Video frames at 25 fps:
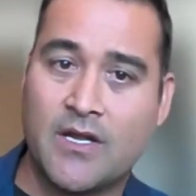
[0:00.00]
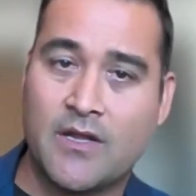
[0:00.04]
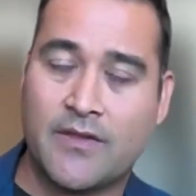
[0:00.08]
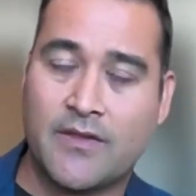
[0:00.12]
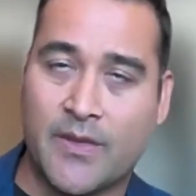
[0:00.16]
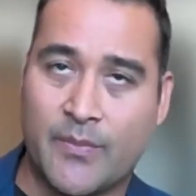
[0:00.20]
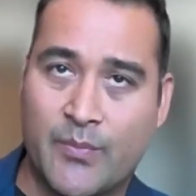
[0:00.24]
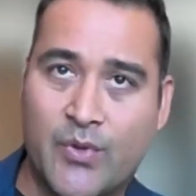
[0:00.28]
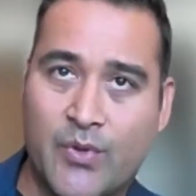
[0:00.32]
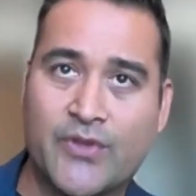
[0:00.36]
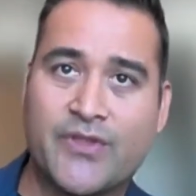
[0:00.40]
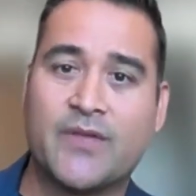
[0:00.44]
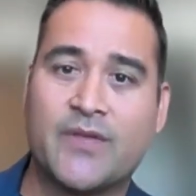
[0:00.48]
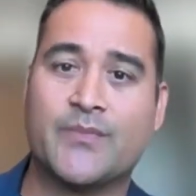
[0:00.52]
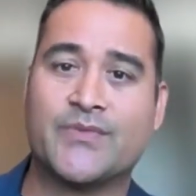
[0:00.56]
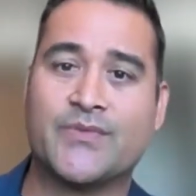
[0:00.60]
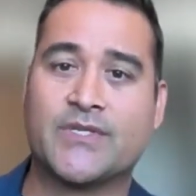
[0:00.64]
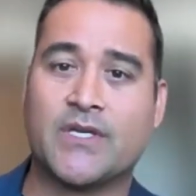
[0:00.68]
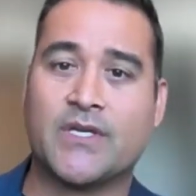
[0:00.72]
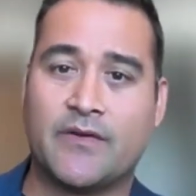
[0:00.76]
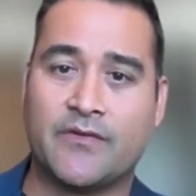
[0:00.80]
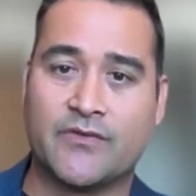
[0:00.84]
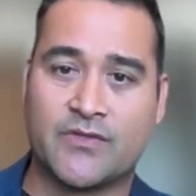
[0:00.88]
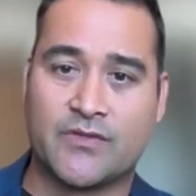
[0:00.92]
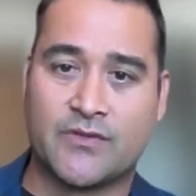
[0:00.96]
they put
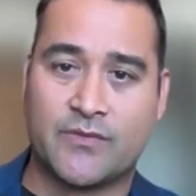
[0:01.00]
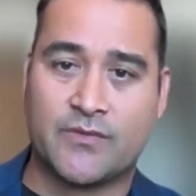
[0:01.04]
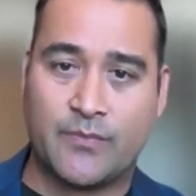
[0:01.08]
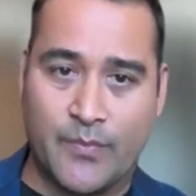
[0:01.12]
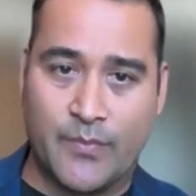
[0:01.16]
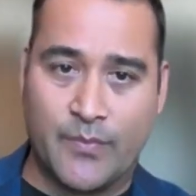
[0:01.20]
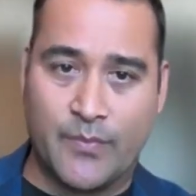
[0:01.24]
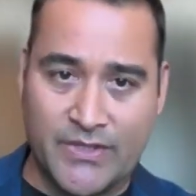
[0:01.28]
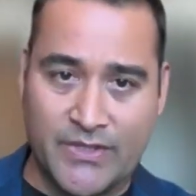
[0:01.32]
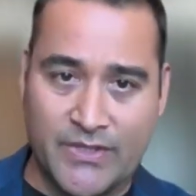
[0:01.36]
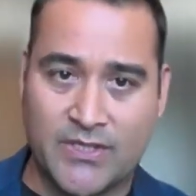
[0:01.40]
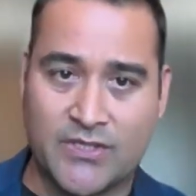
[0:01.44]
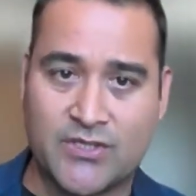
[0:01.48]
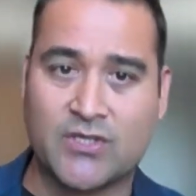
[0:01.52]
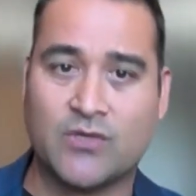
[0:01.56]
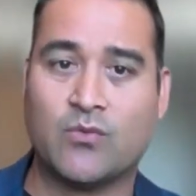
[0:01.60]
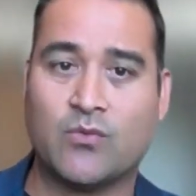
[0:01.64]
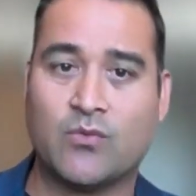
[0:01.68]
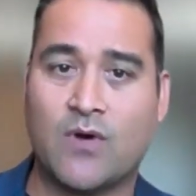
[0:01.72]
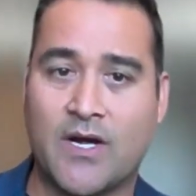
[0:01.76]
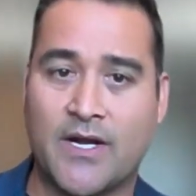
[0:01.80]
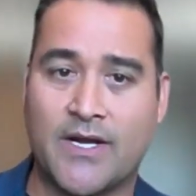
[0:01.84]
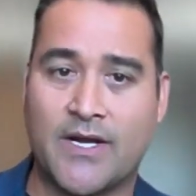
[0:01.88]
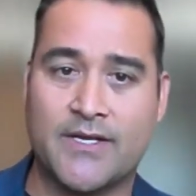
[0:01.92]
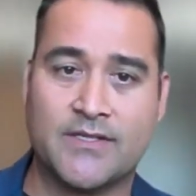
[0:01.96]
themselves position
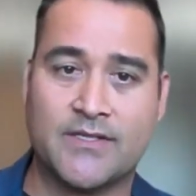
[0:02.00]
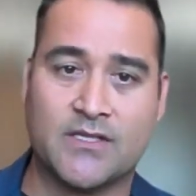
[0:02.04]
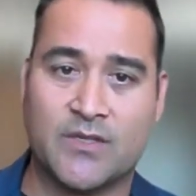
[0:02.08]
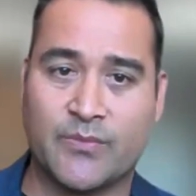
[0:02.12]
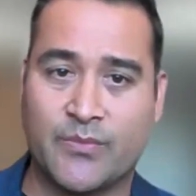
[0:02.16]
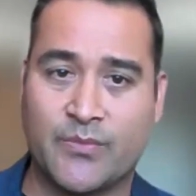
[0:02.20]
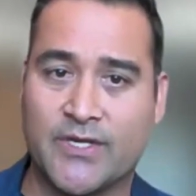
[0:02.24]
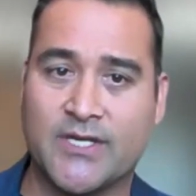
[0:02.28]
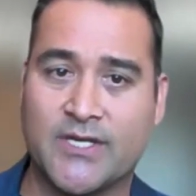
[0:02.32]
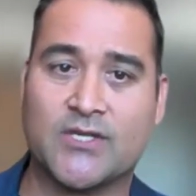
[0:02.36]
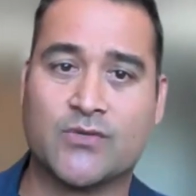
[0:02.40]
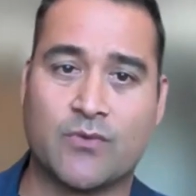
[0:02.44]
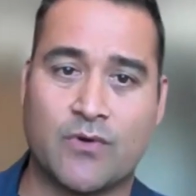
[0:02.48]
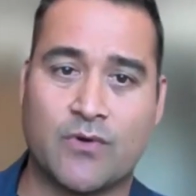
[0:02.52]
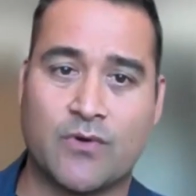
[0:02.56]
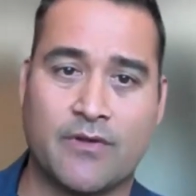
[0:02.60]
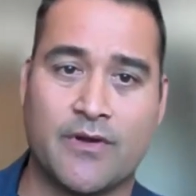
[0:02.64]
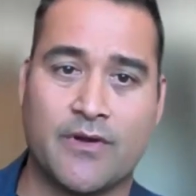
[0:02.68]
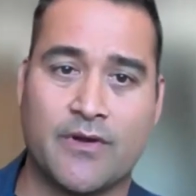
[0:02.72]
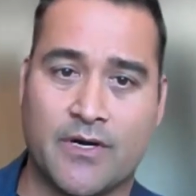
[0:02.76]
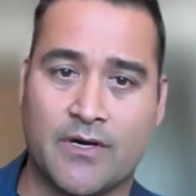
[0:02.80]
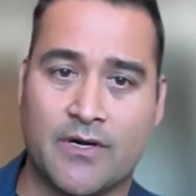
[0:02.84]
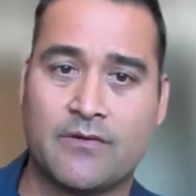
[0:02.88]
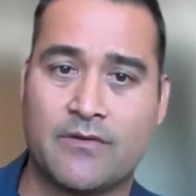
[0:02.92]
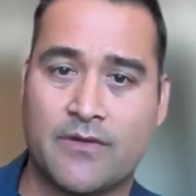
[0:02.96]
wise in a place where
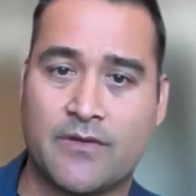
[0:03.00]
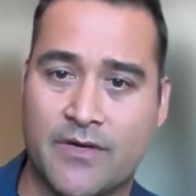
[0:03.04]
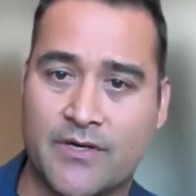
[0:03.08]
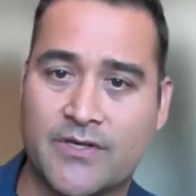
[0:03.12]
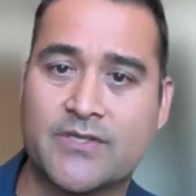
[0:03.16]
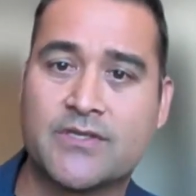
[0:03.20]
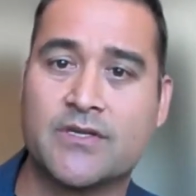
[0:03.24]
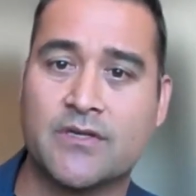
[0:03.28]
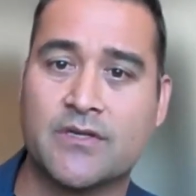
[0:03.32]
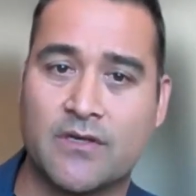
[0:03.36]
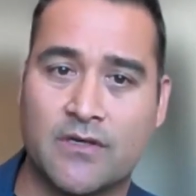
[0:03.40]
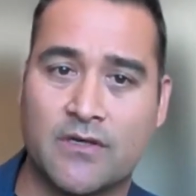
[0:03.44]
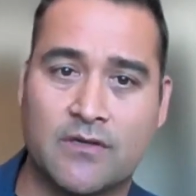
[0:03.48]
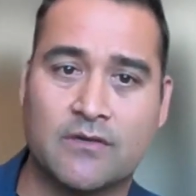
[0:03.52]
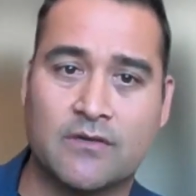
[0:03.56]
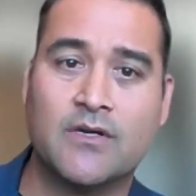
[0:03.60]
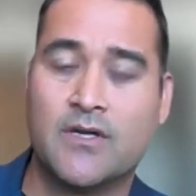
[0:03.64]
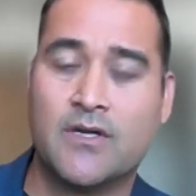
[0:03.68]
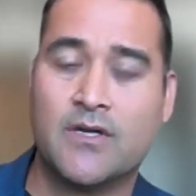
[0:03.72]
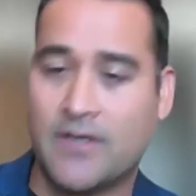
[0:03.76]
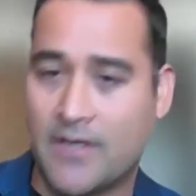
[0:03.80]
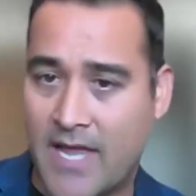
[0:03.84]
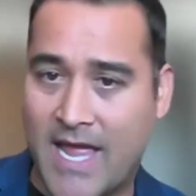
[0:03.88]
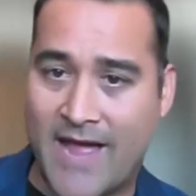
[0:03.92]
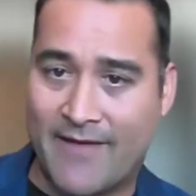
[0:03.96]
they're they're still
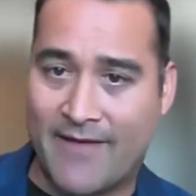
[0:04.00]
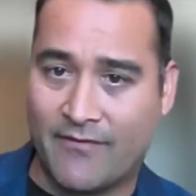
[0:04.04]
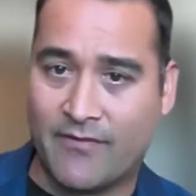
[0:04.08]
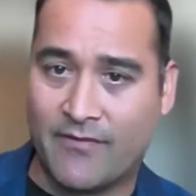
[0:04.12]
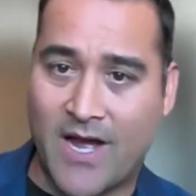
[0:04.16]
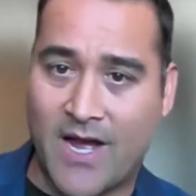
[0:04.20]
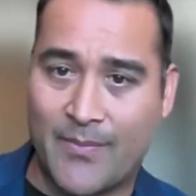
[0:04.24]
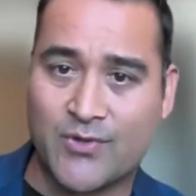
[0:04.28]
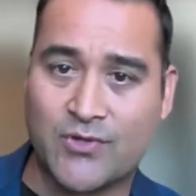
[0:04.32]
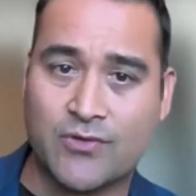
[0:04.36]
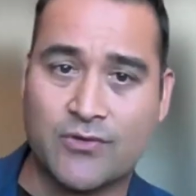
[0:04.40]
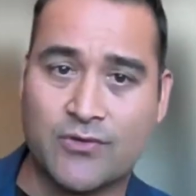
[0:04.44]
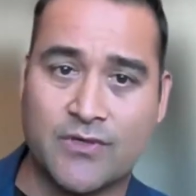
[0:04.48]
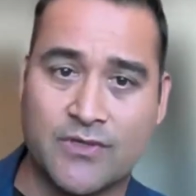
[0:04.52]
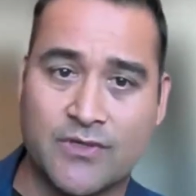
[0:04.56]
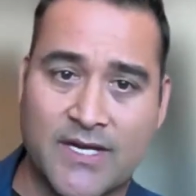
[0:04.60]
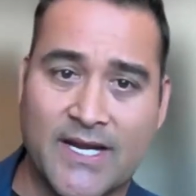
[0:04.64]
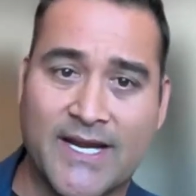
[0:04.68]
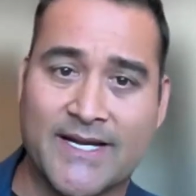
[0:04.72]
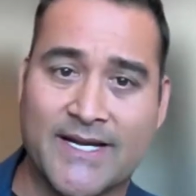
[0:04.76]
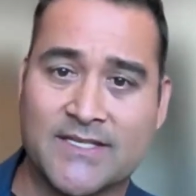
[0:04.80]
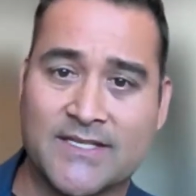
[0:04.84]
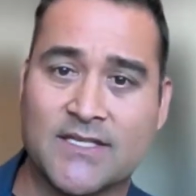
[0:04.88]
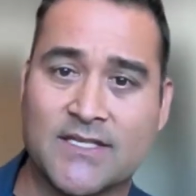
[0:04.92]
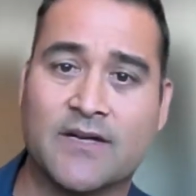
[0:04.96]
have an opportunity to
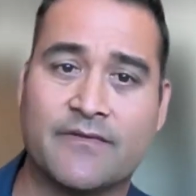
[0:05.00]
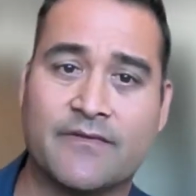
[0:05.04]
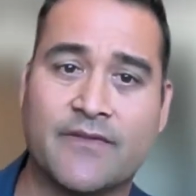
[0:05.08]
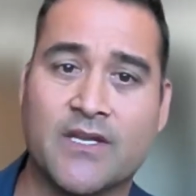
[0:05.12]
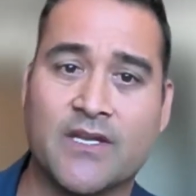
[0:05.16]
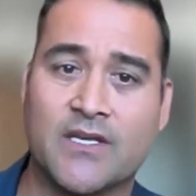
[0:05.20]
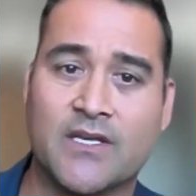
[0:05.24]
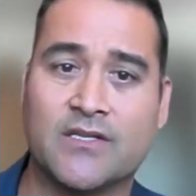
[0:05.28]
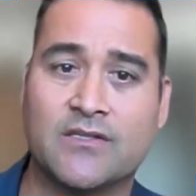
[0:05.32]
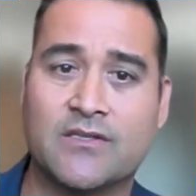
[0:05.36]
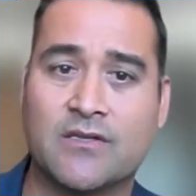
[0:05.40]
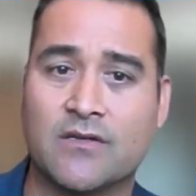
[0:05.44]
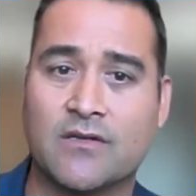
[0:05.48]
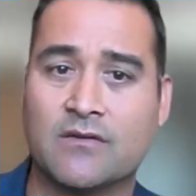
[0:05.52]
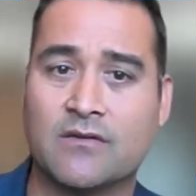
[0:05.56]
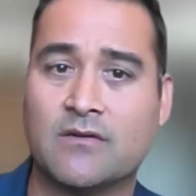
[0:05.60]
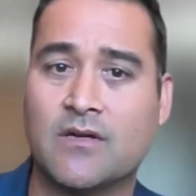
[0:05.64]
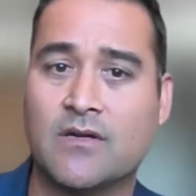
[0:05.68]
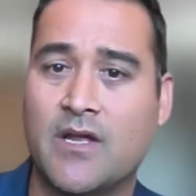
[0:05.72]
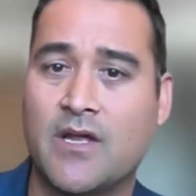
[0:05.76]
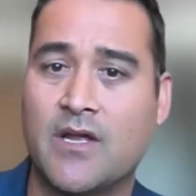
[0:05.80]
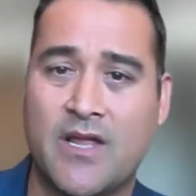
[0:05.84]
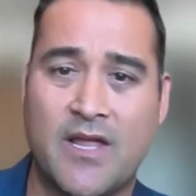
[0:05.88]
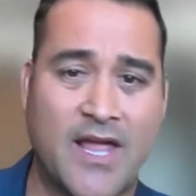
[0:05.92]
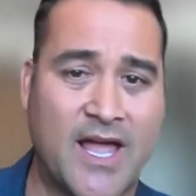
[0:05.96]
exit if they need to
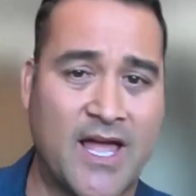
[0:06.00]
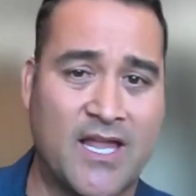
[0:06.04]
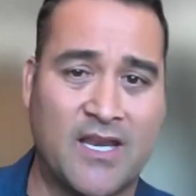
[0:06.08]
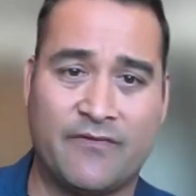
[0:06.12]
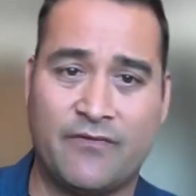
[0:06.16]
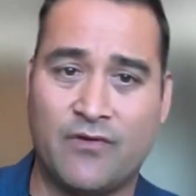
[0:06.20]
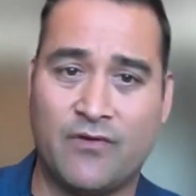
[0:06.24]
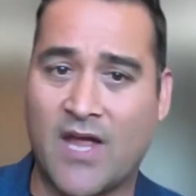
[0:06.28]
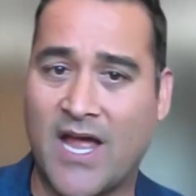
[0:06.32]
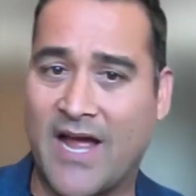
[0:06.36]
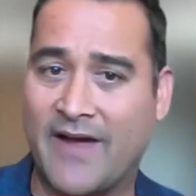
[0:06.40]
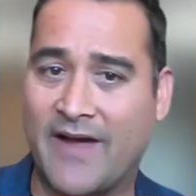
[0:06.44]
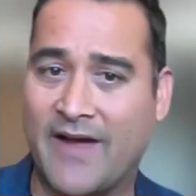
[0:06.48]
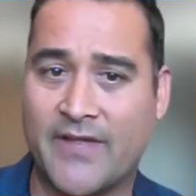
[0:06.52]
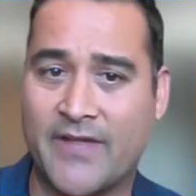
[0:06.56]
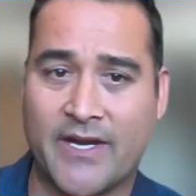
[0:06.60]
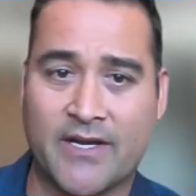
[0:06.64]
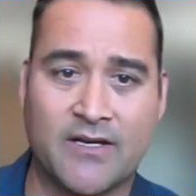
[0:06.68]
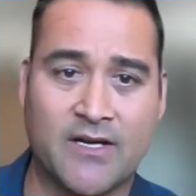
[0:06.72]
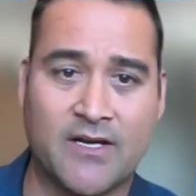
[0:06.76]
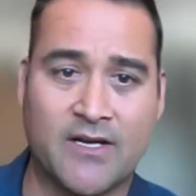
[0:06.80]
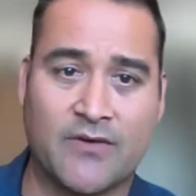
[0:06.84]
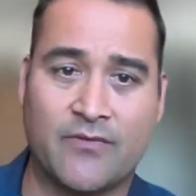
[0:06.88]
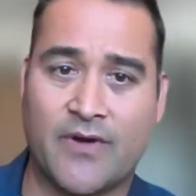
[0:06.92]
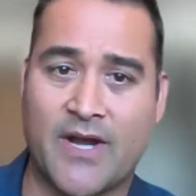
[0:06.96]
and if you have that gut